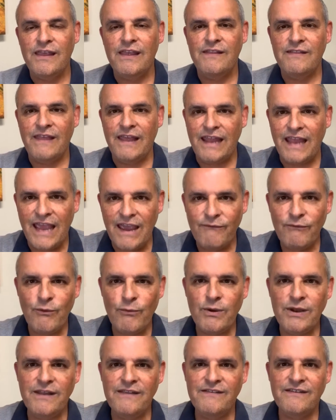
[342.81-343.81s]
that
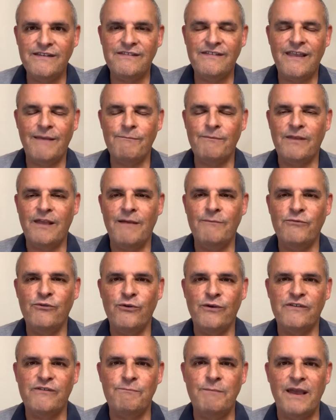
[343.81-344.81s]
everyone has come to
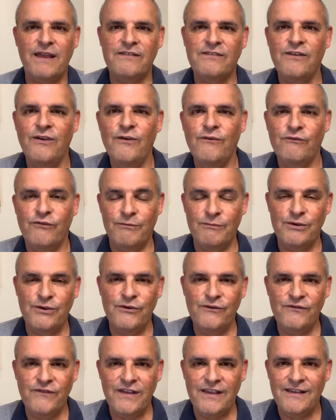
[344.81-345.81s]
expect from
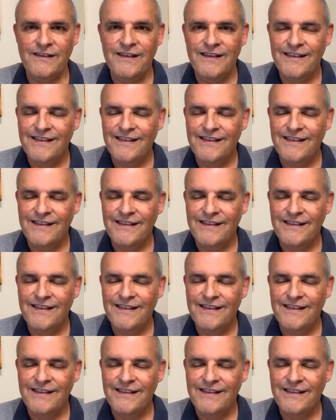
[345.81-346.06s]
Goofy.